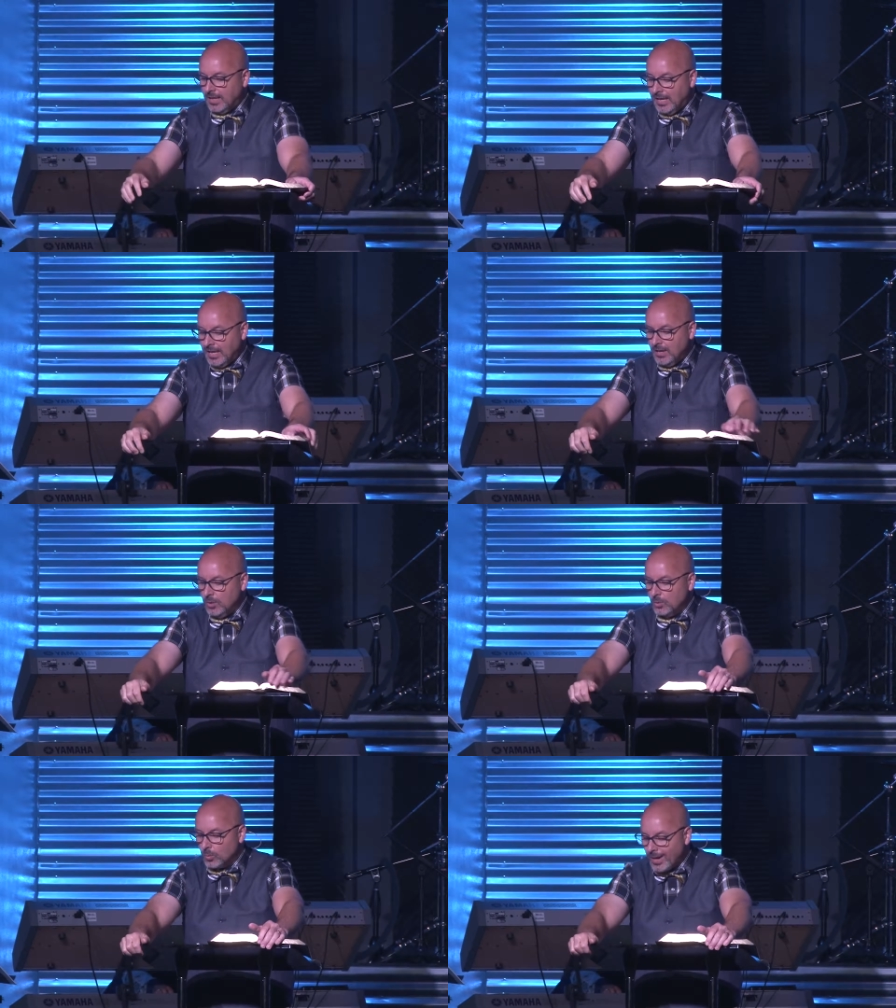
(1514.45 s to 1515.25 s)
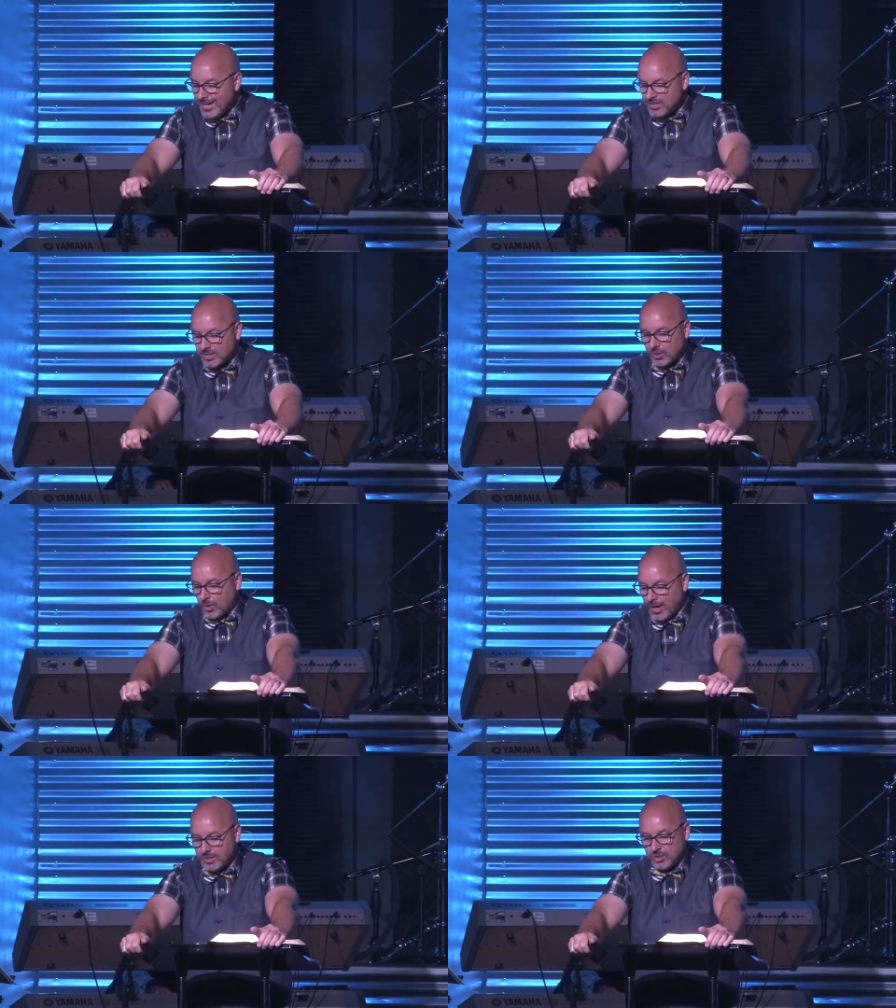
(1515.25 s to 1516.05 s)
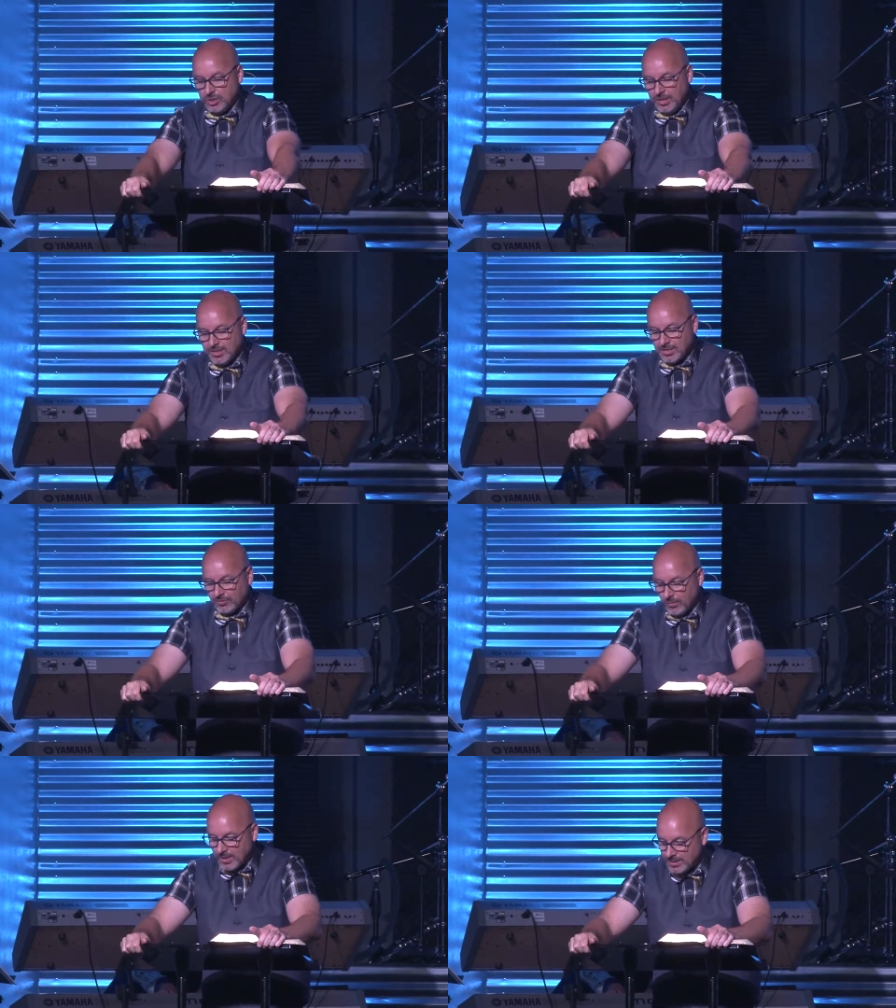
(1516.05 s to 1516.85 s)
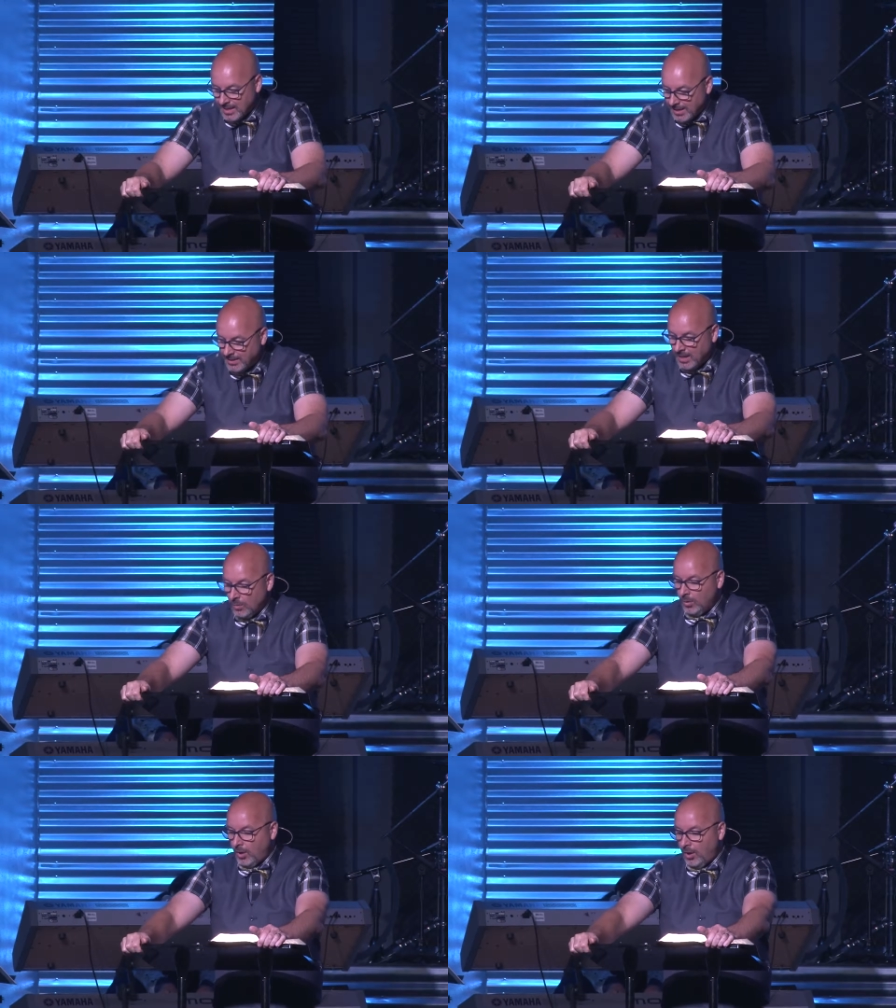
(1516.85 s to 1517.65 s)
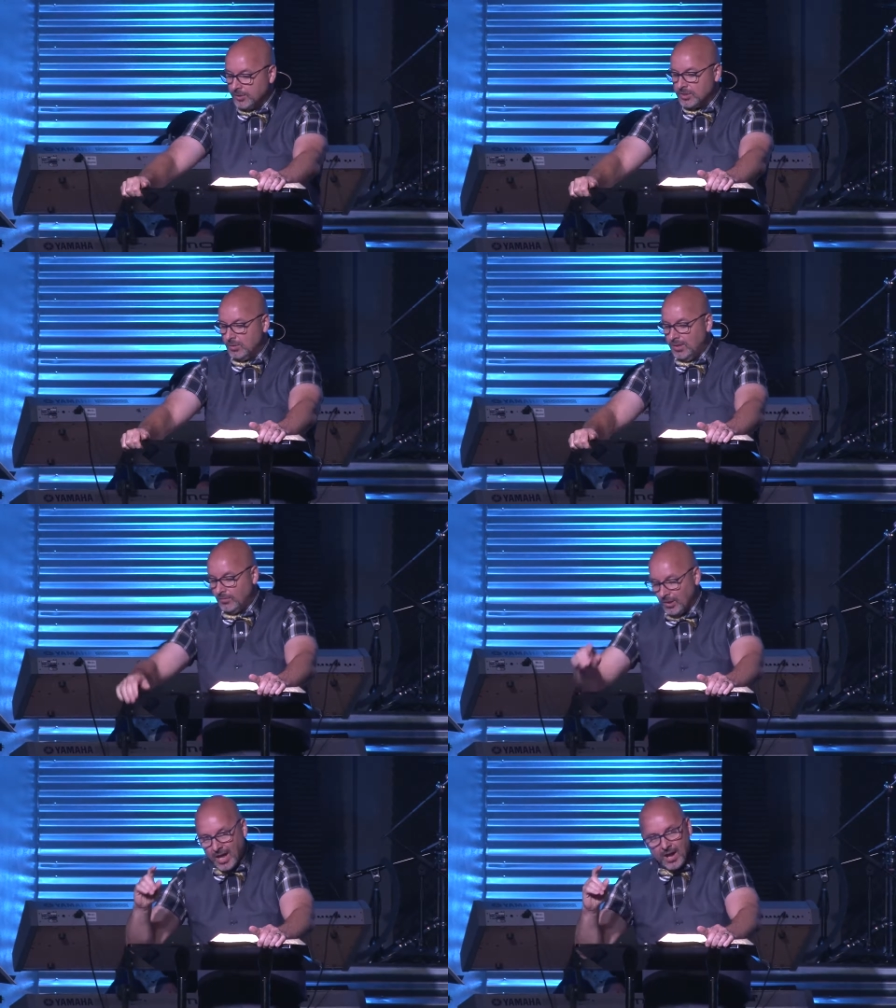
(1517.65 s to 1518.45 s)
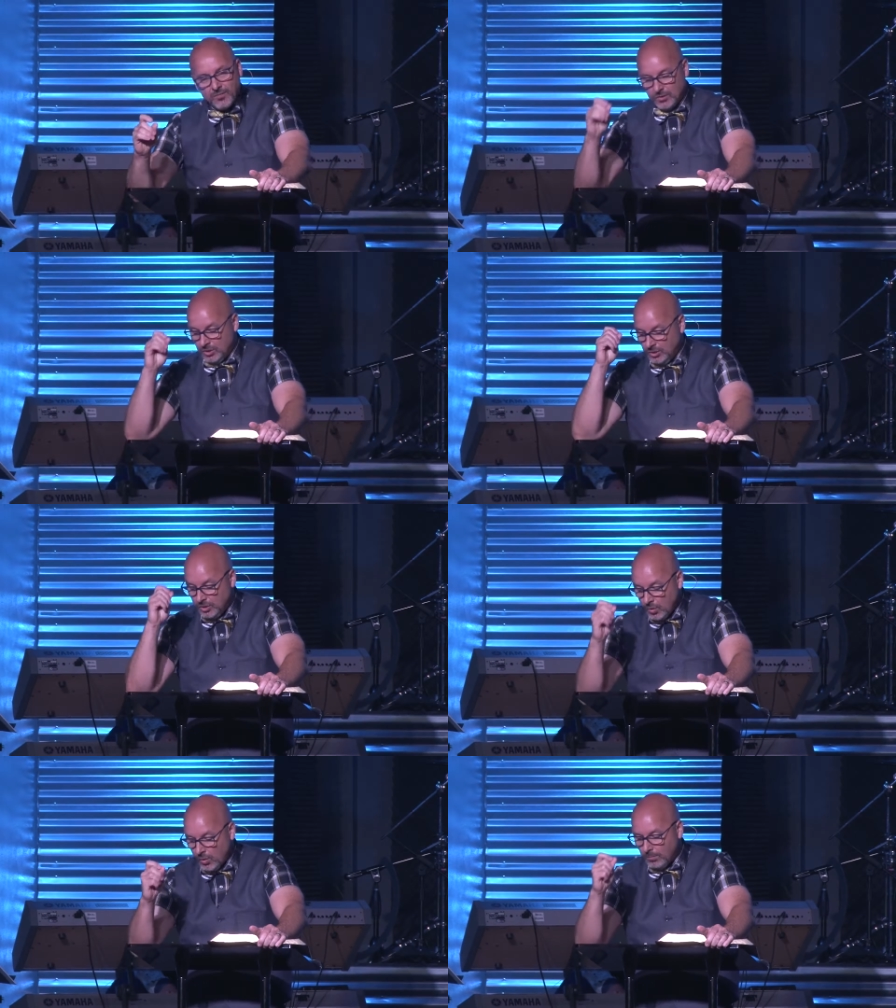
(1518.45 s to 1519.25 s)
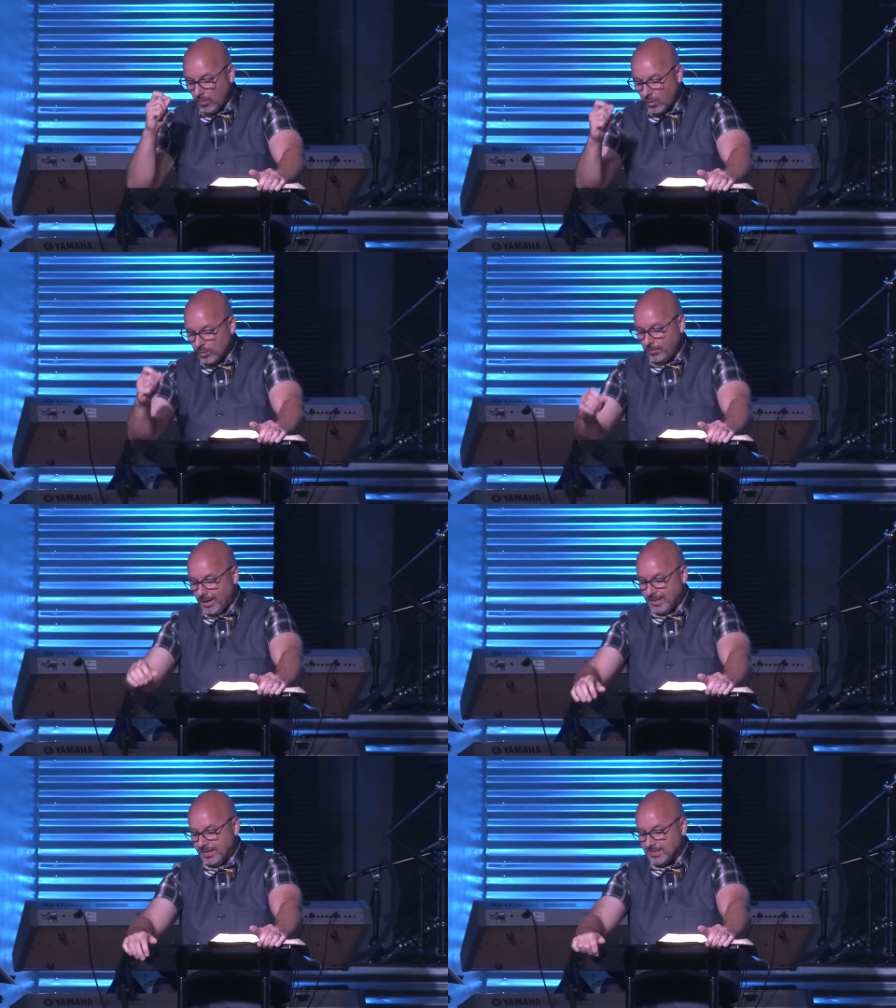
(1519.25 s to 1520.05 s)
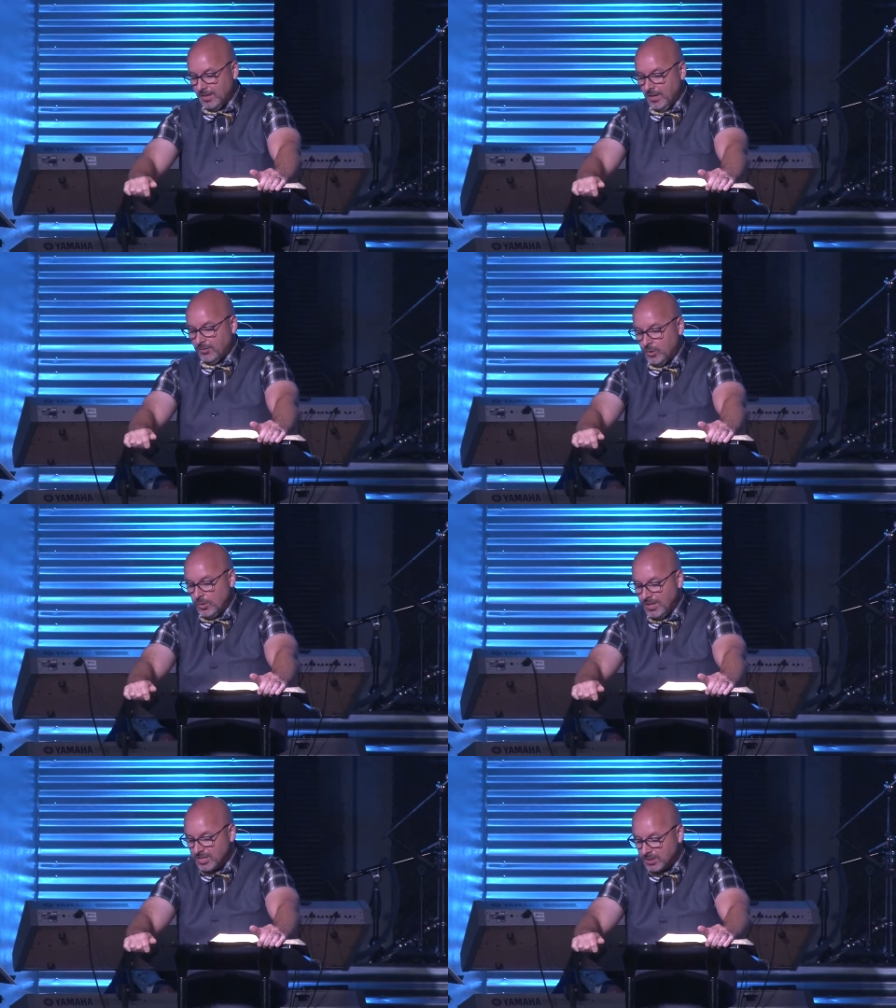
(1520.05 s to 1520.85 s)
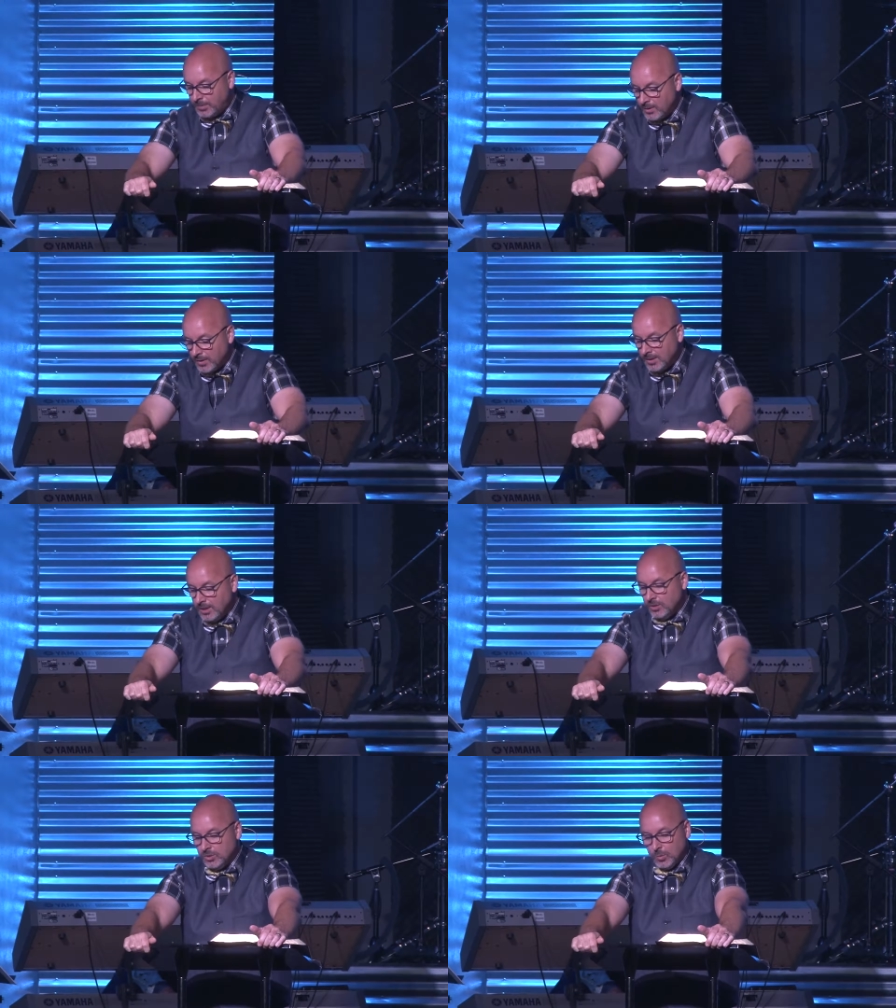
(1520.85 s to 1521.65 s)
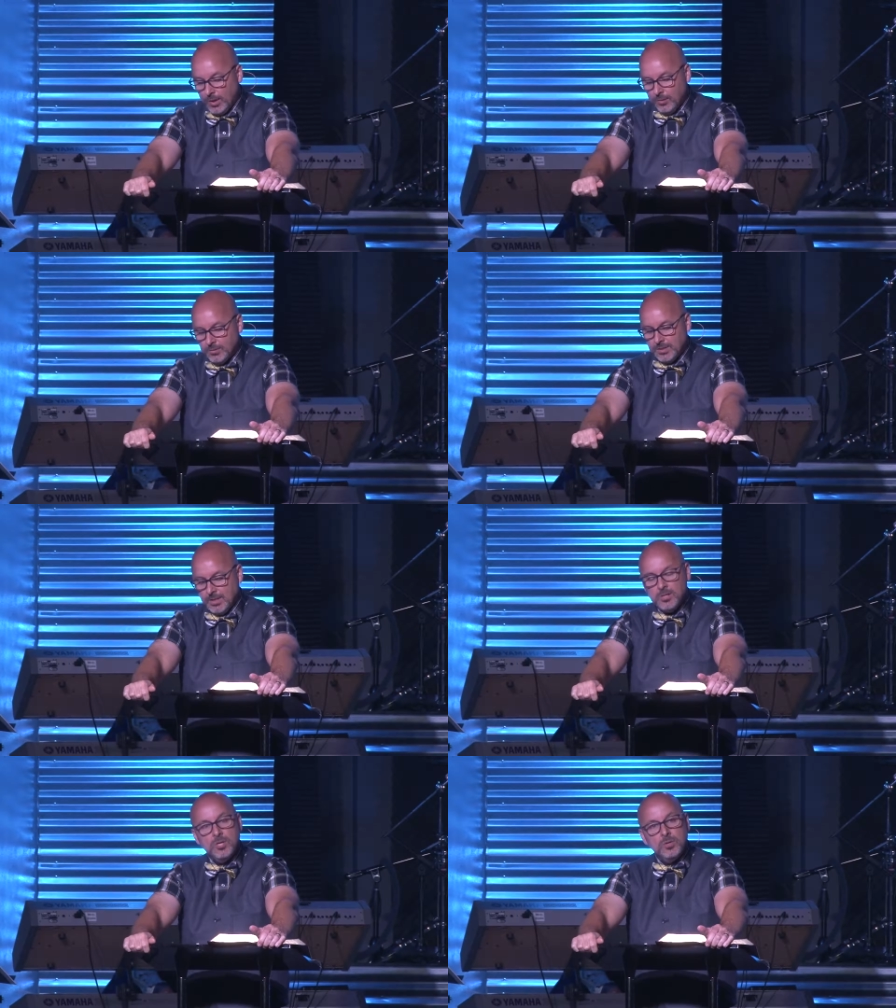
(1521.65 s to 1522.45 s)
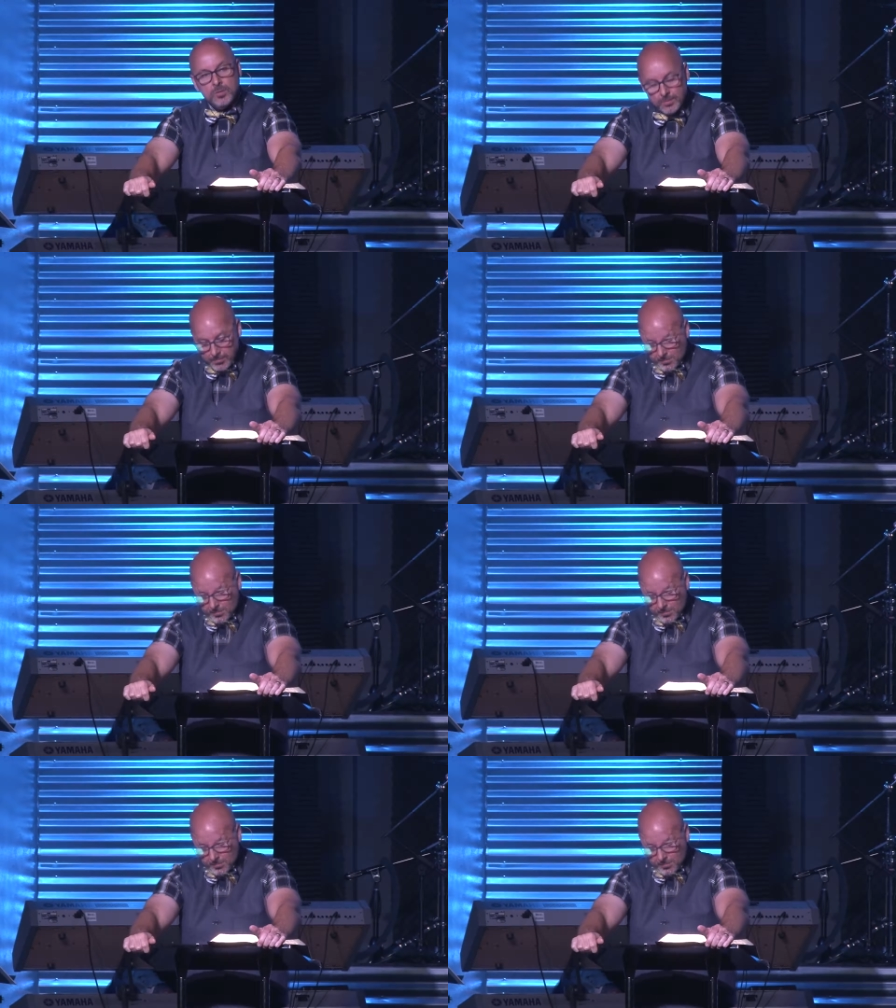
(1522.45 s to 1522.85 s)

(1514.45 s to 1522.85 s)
he who raised Christ Jesus from the dead will also give life to your mortal bodies through his Spirit who dwells in you.